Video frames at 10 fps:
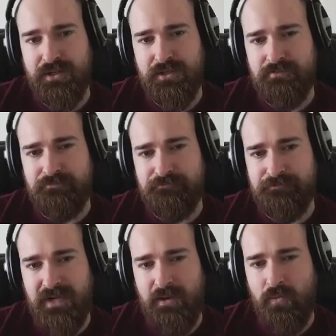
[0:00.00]

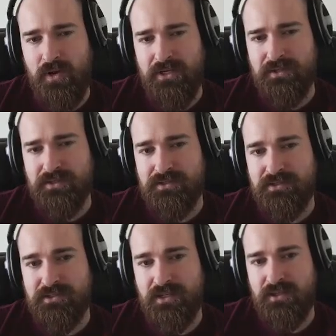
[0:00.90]
Um, I want to get the
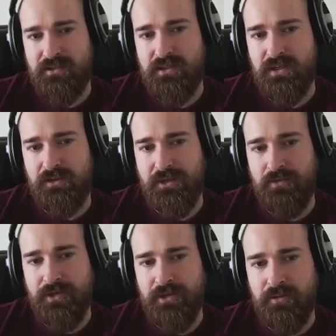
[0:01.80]
10th colony
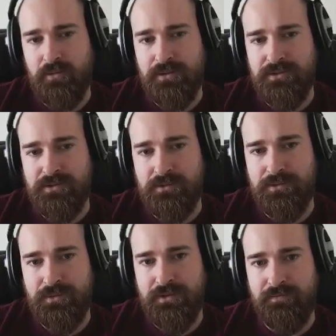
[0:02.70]
over here. One, two,
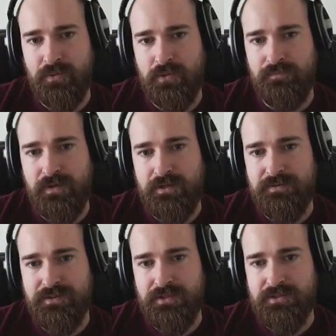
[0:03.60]
three, four,
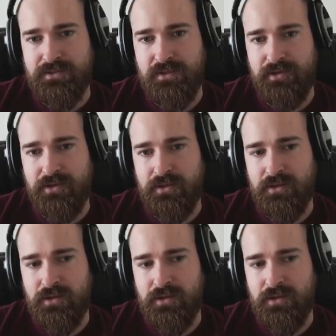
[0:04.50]
five, six, seven. I